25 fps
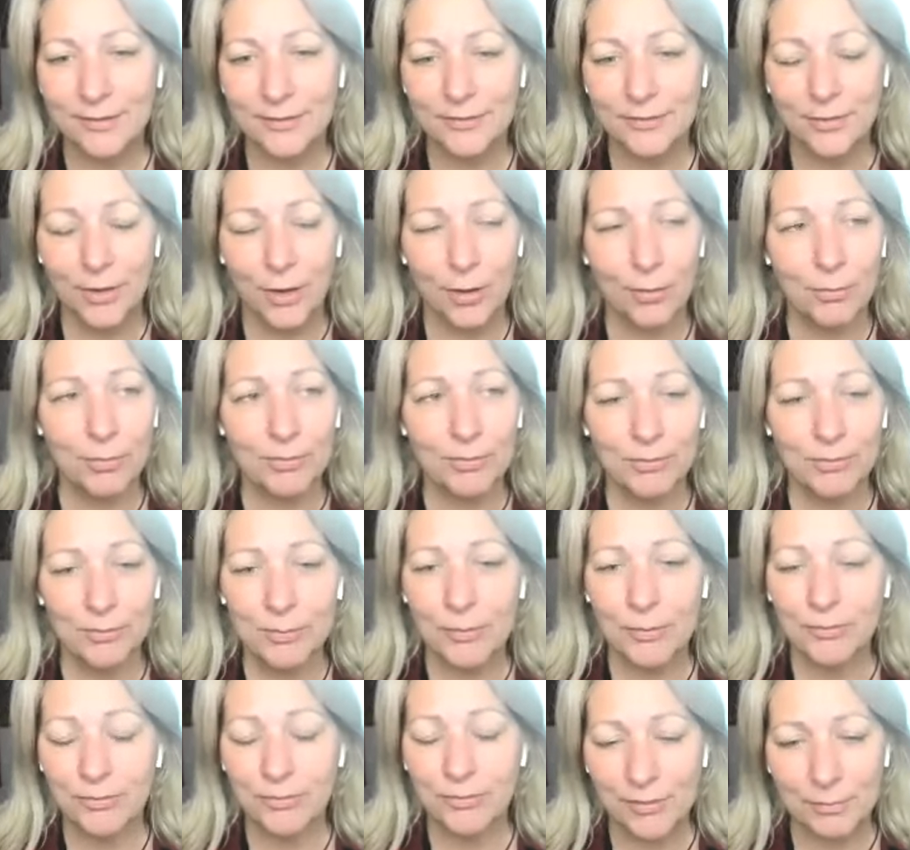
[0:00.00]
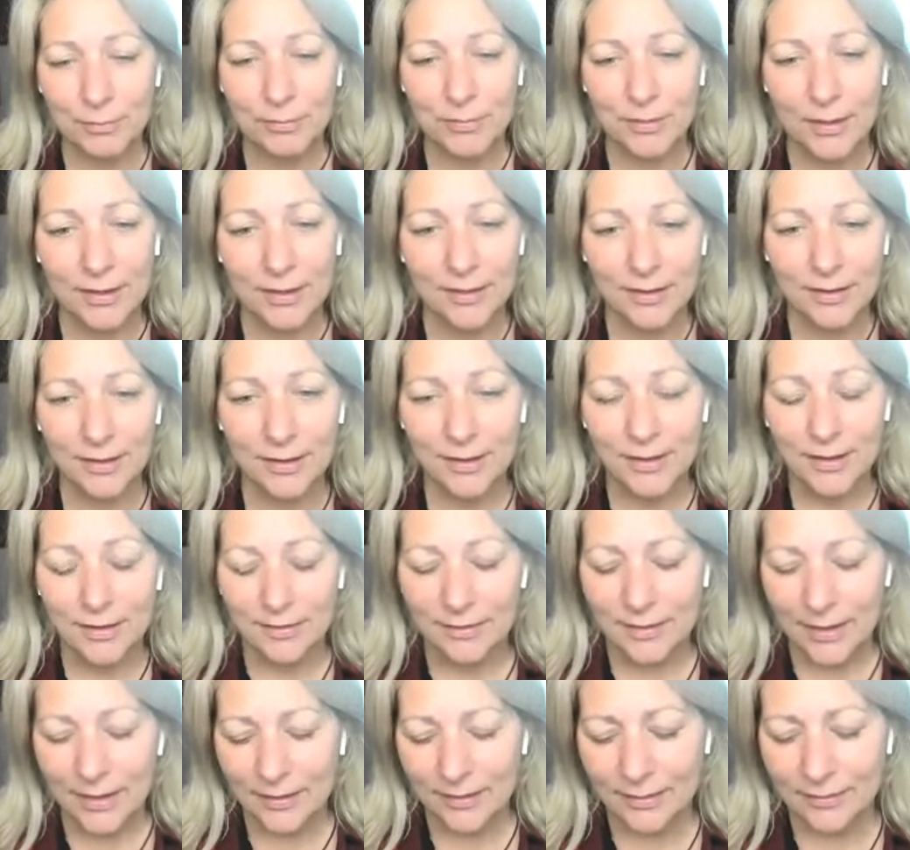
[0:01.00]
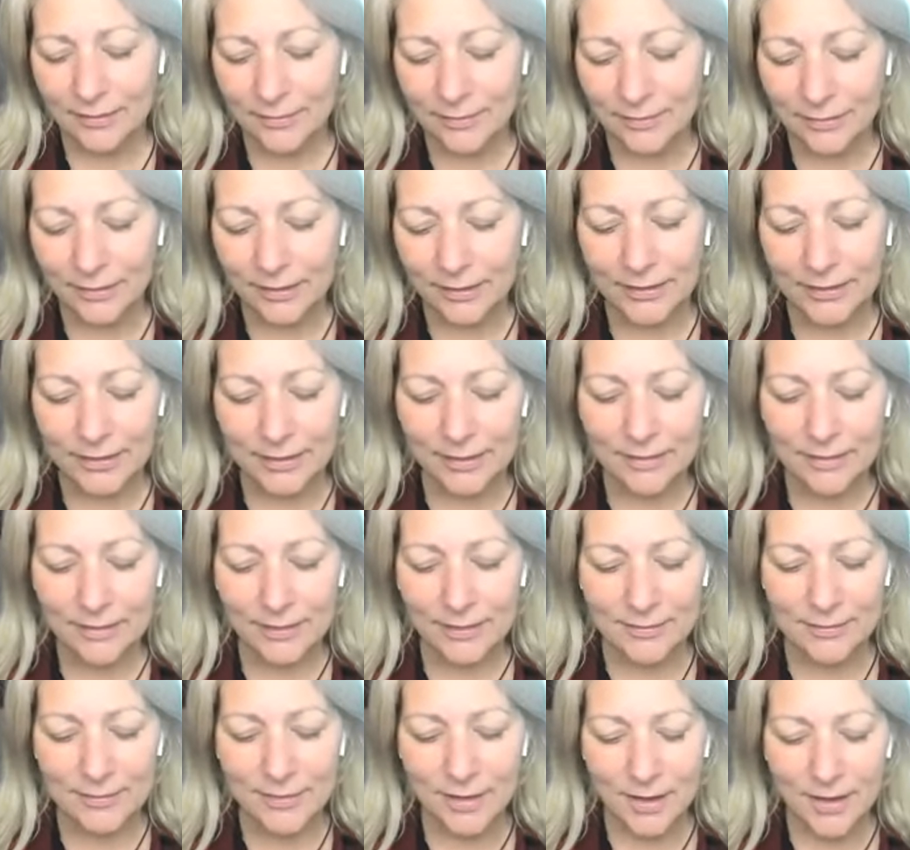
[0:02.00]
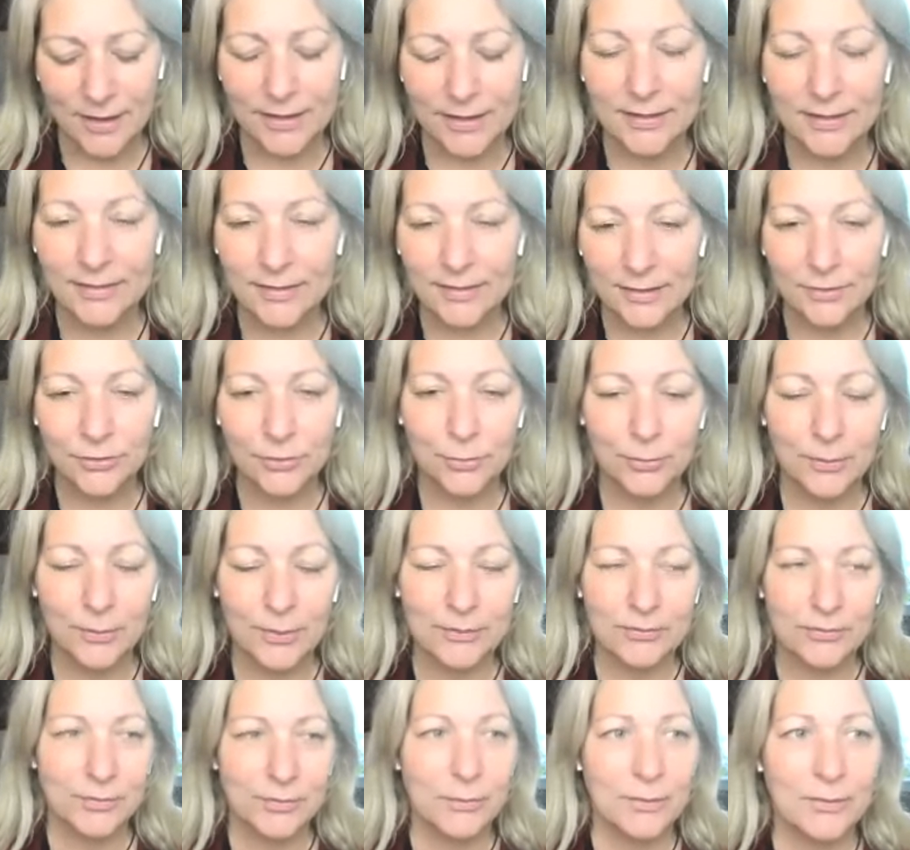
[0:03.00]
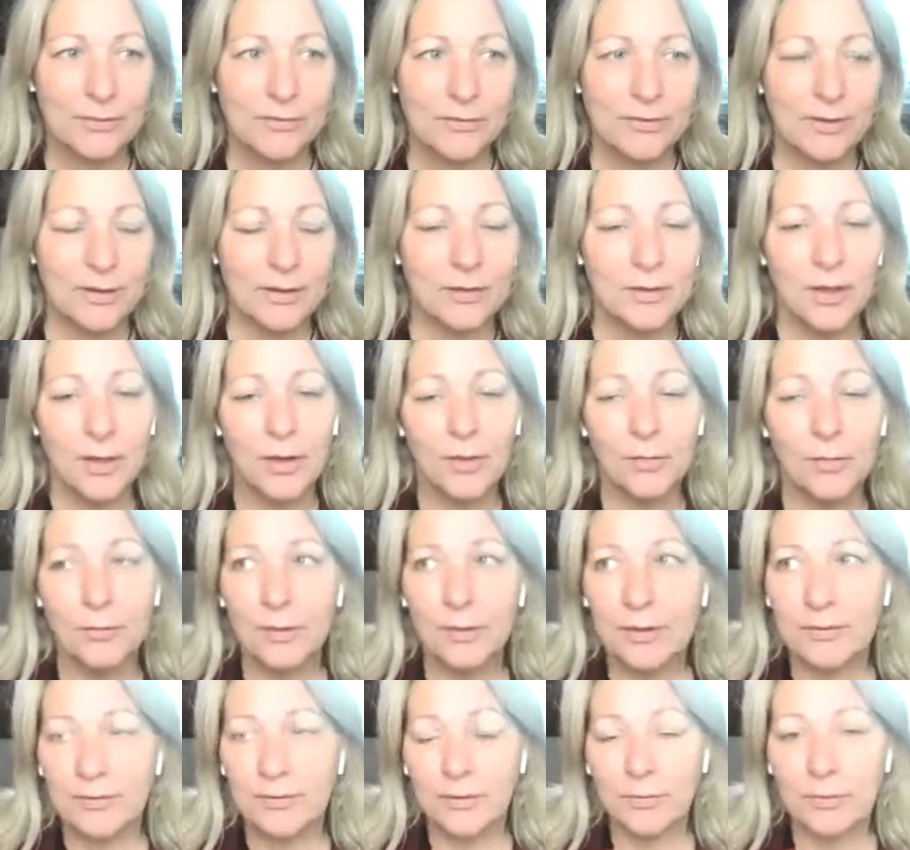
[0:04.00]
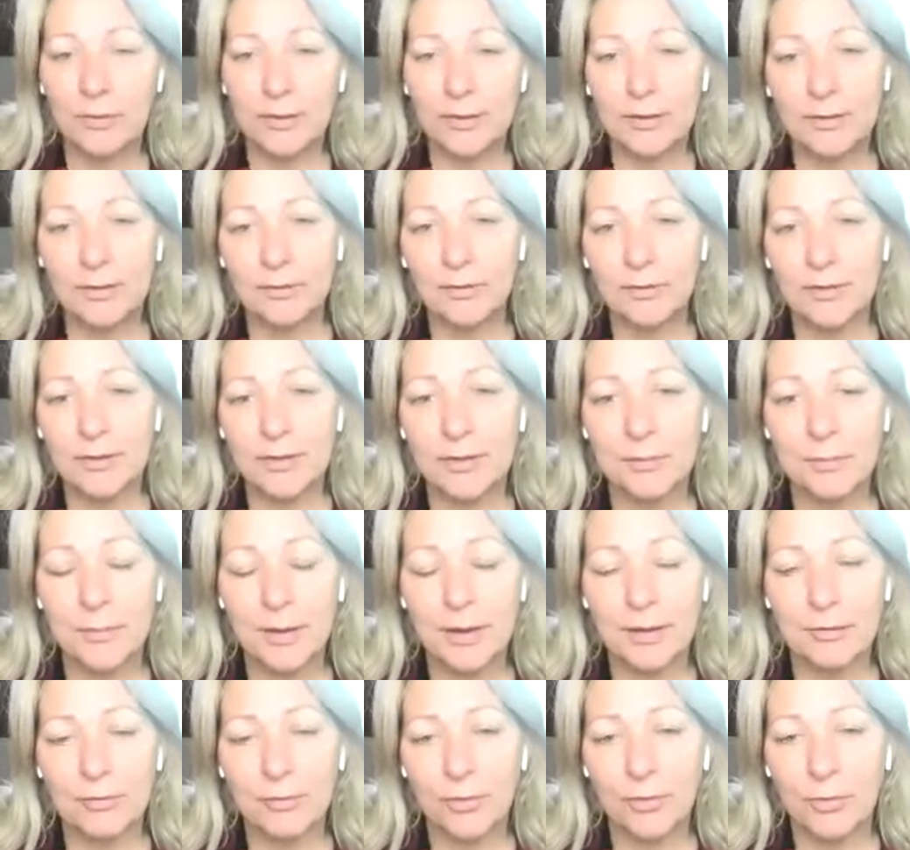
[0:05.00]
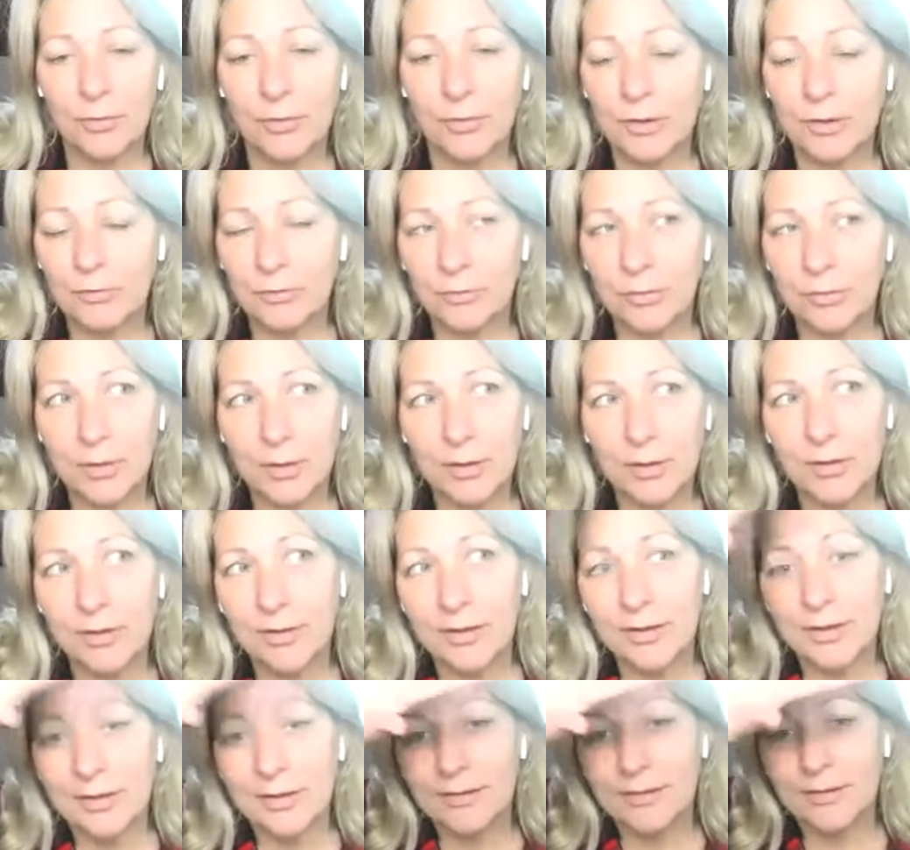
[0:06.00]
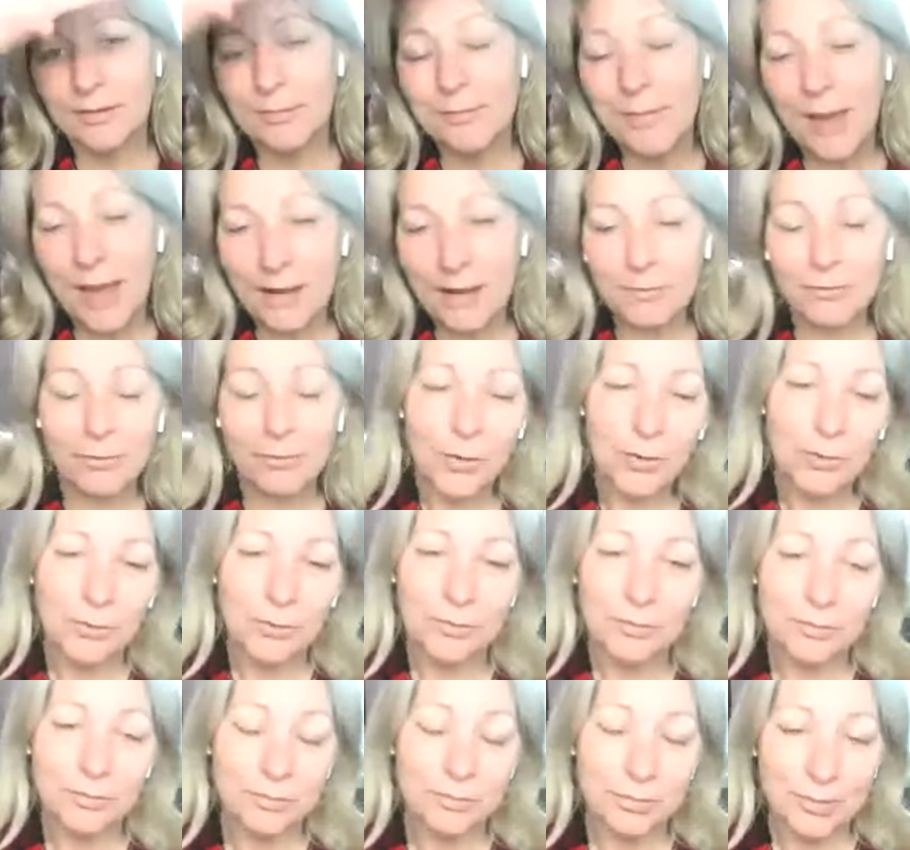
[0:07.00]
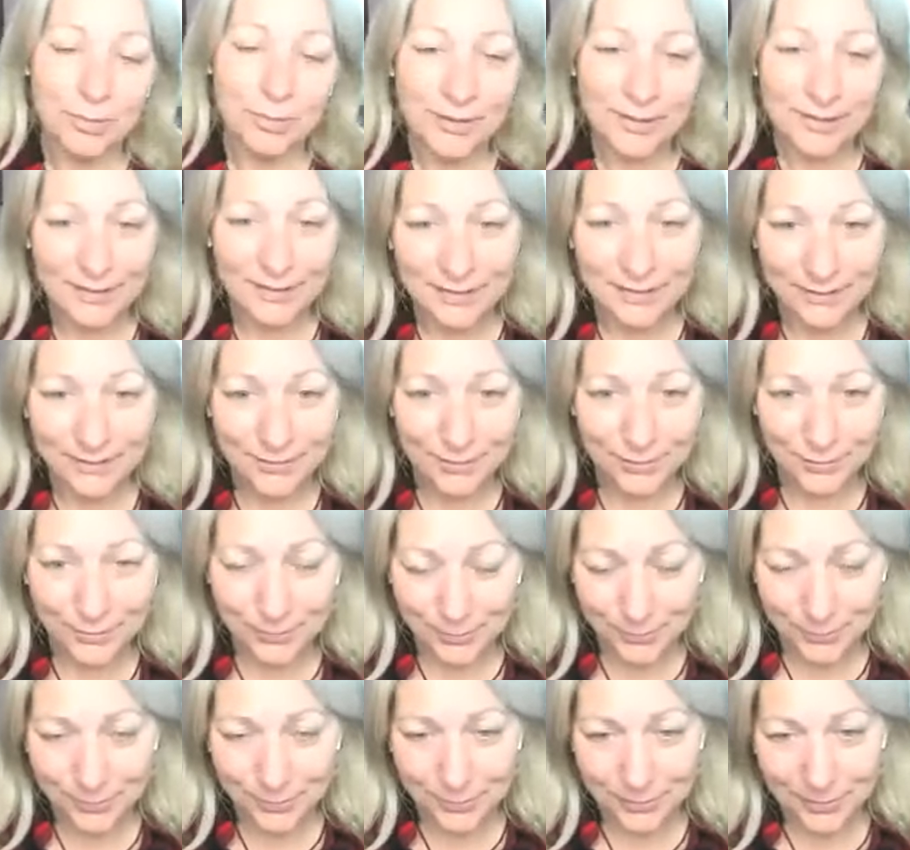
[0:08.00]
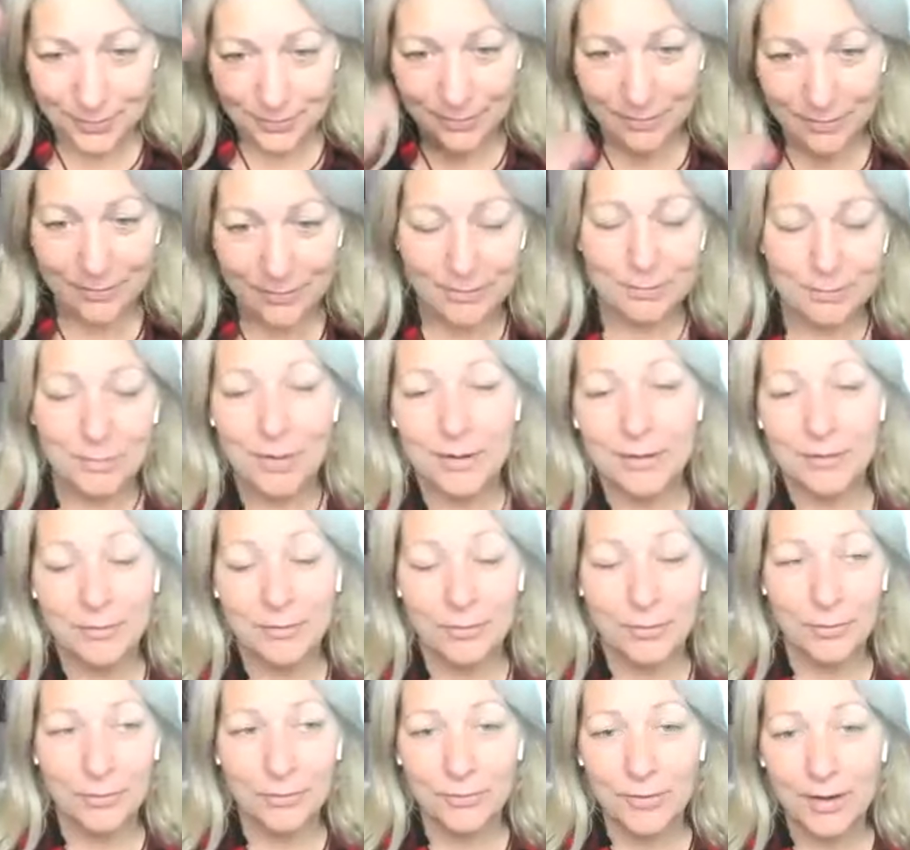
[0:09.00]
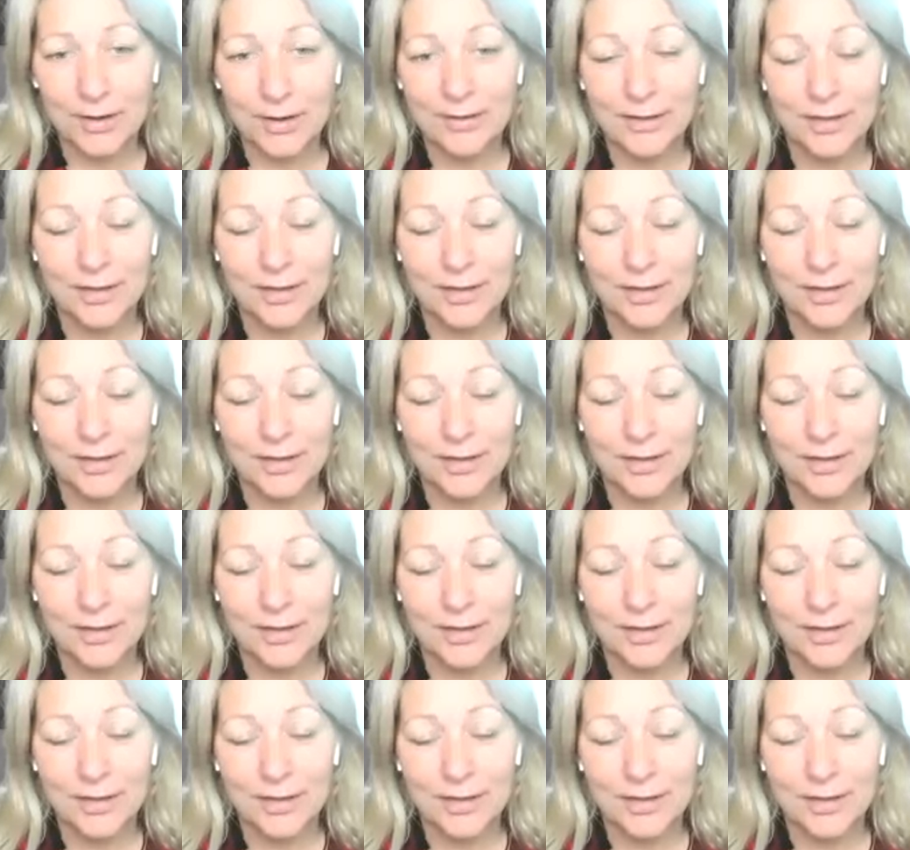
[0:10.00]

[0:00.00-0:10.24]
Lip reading: It's always about something that is linking and tying into us. So I say, what is out here in the micro, in the macro, bring it into the micro, right?